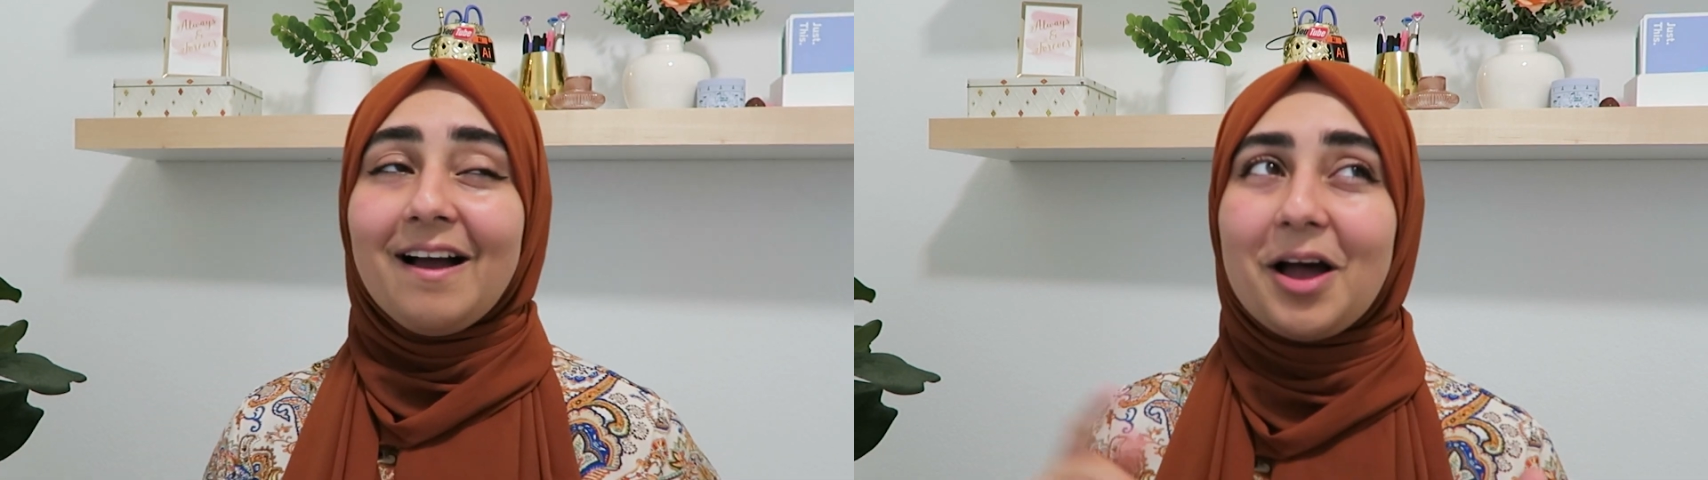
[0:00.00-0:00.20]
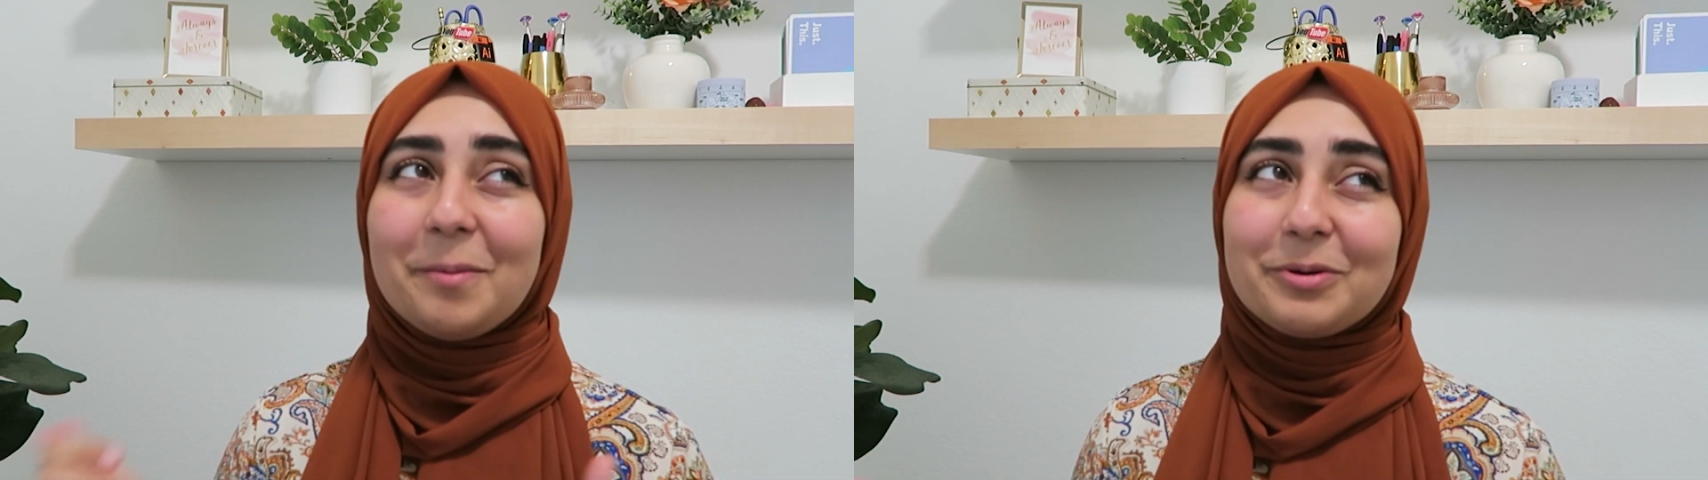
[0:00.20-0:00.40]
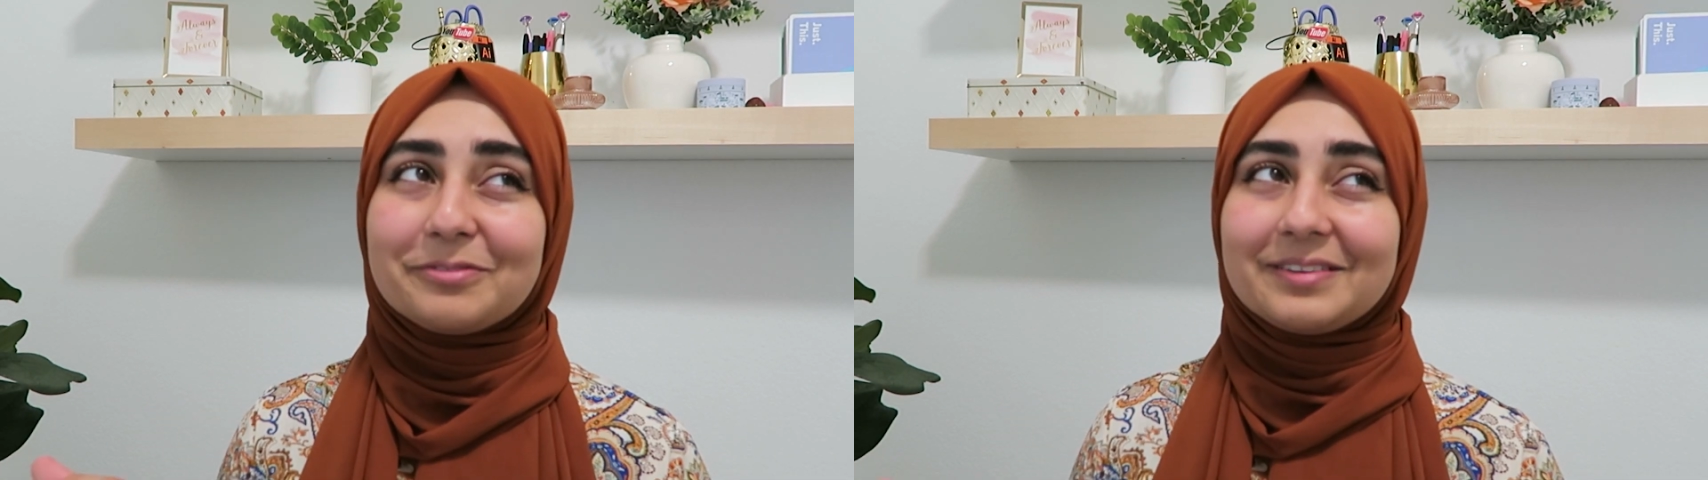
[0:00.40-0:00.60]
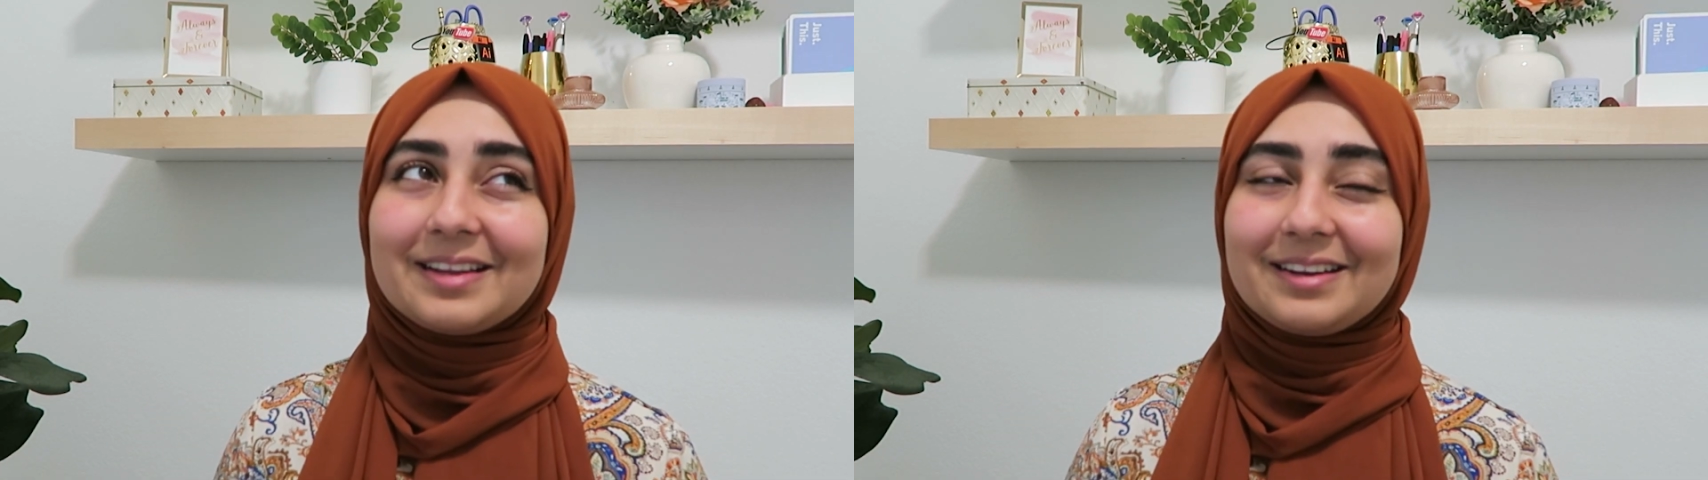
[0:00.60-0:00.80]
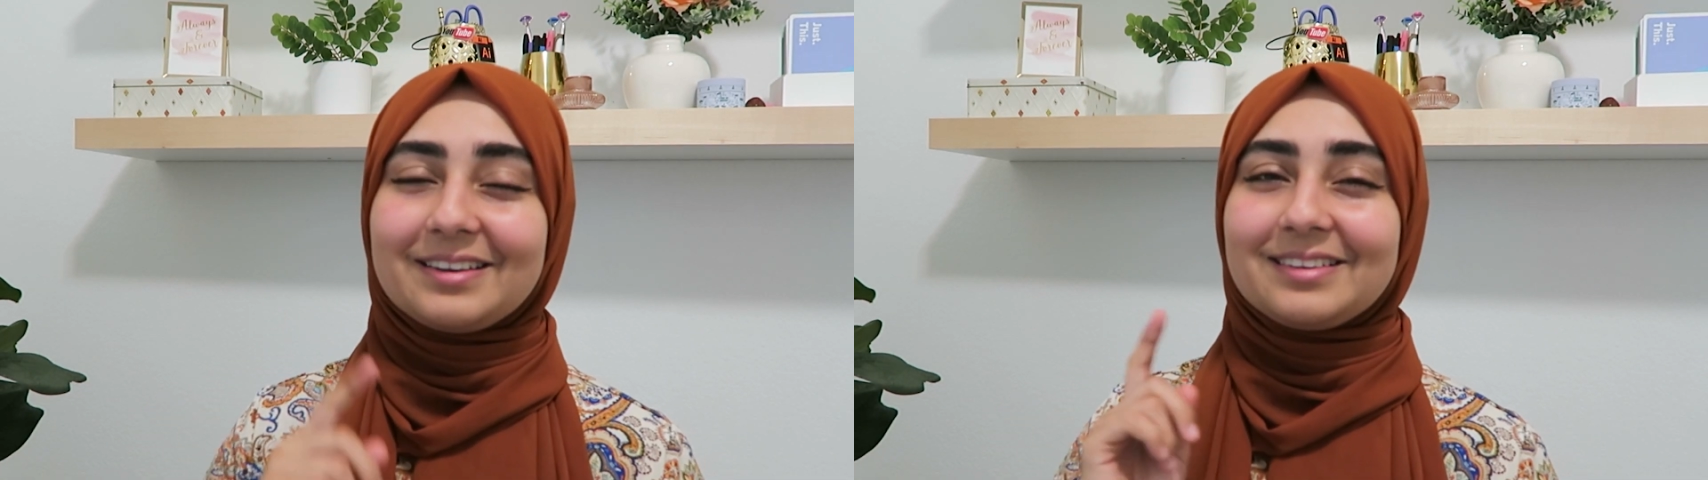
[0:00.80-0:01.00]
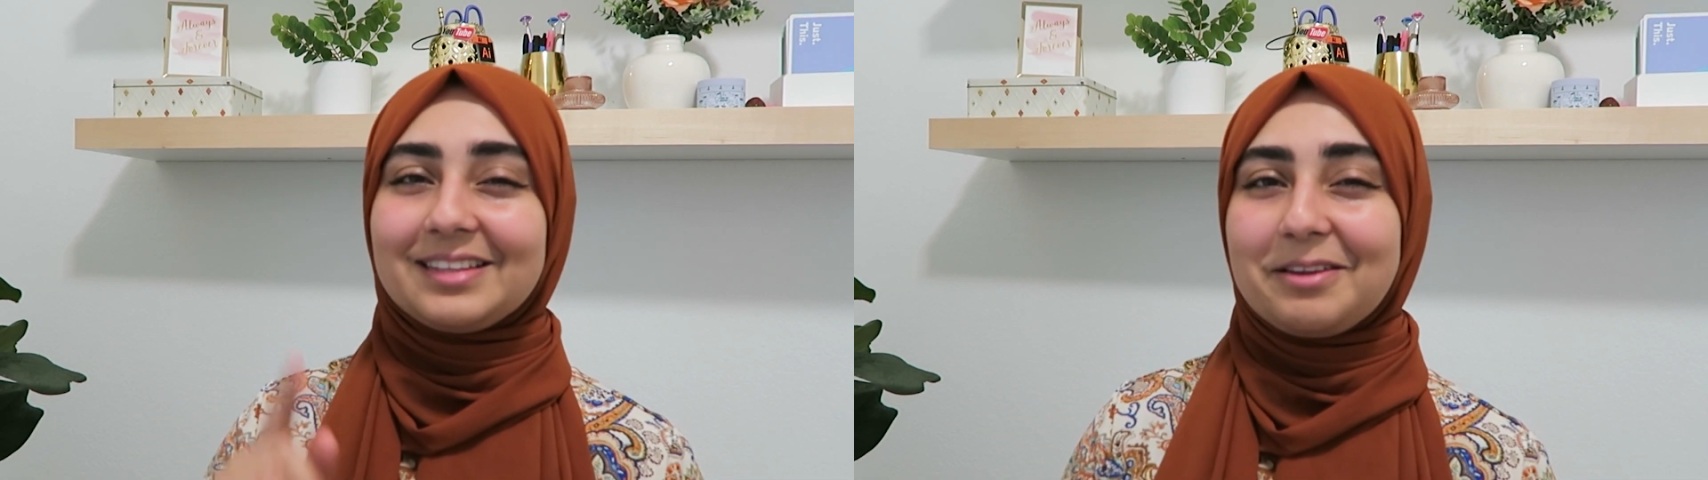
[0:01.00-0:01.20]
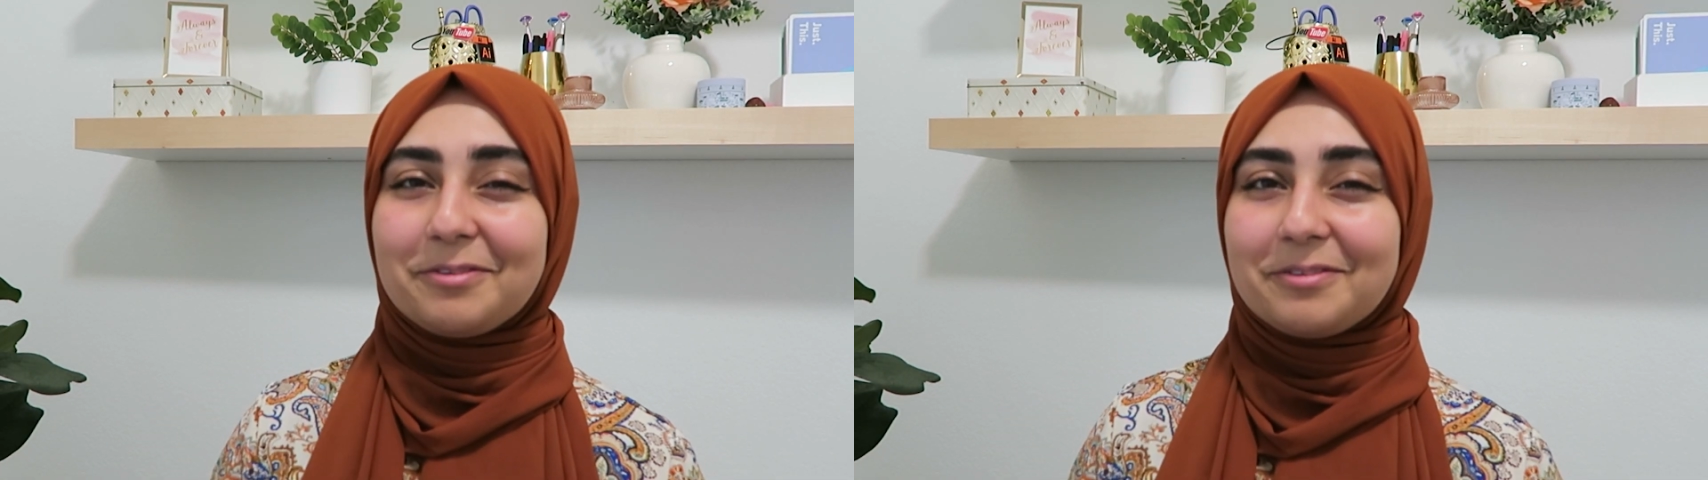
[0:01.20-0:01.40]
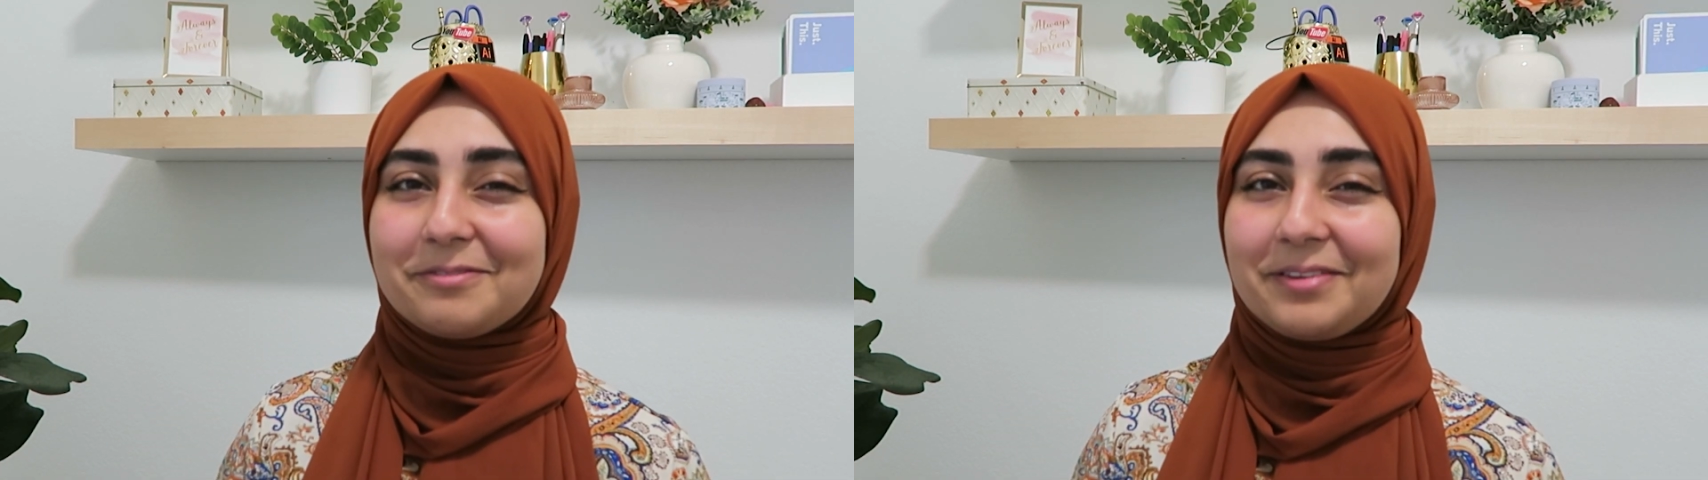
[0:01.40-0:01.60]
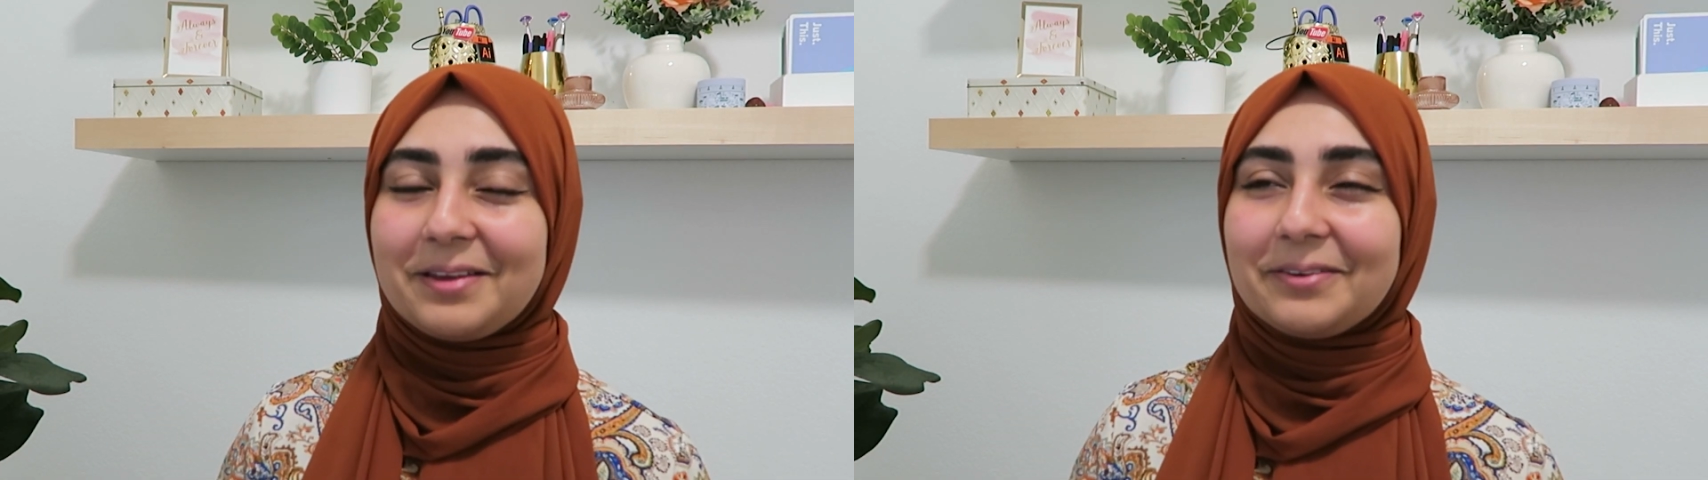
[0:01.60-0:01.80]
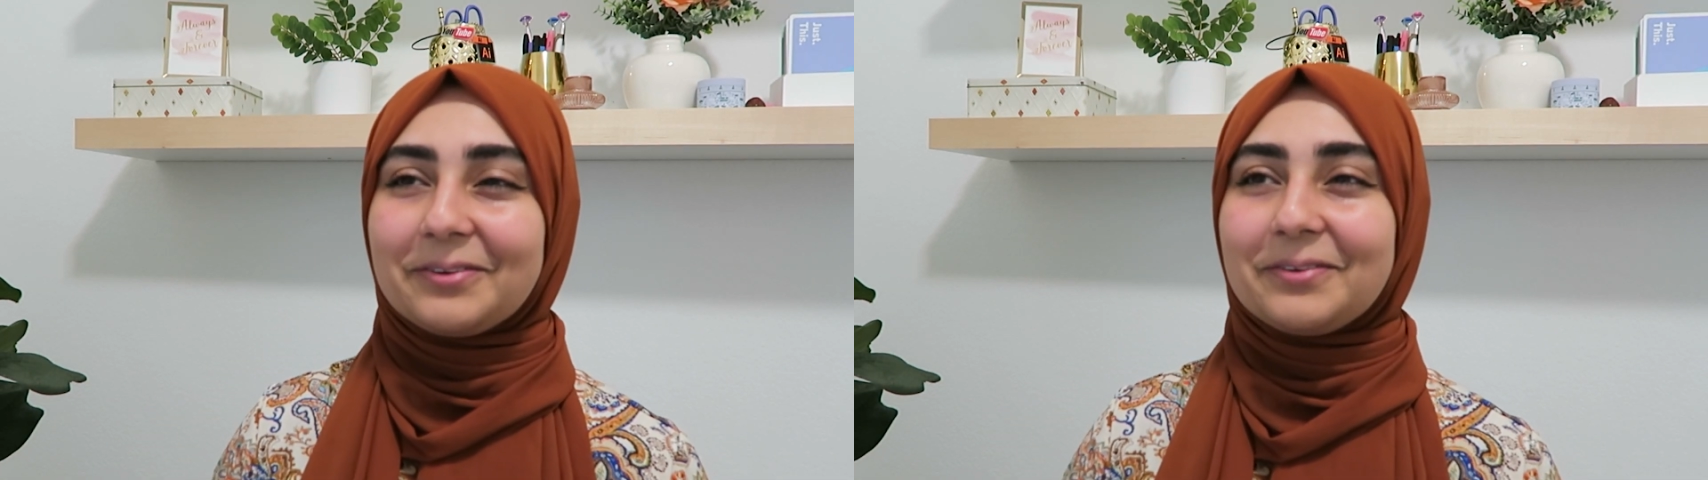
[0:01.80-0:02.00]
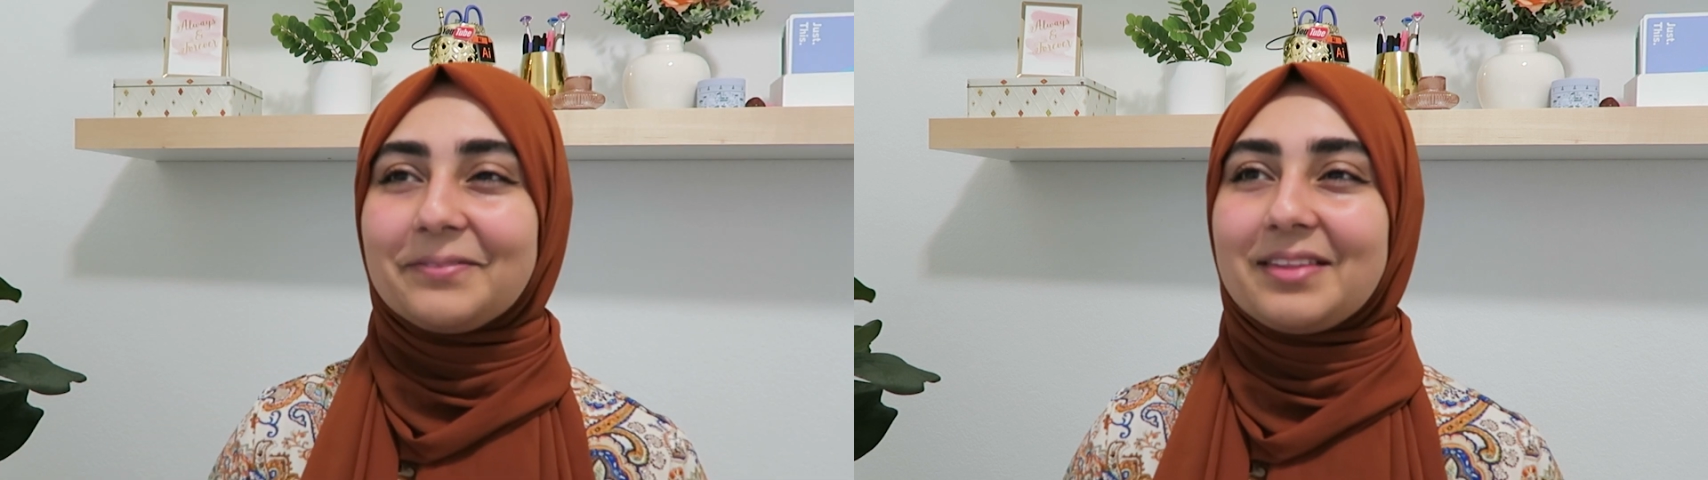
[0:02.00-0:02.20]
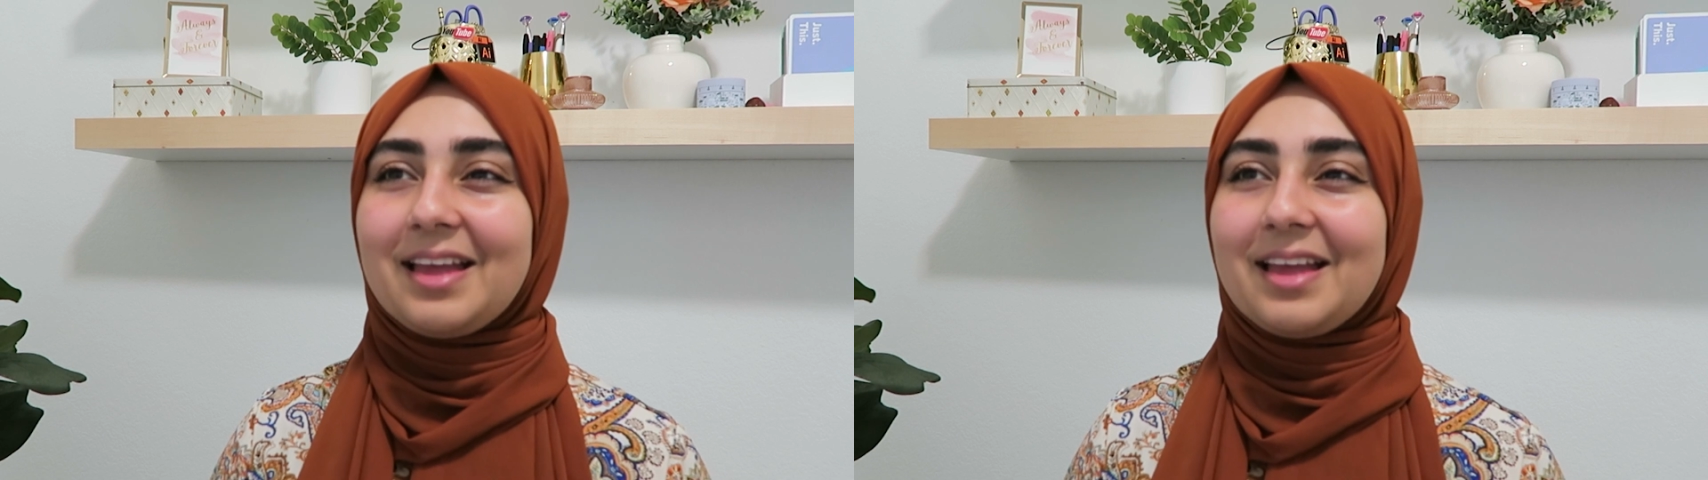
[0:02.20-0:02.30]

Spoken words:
hop over there, leave a review,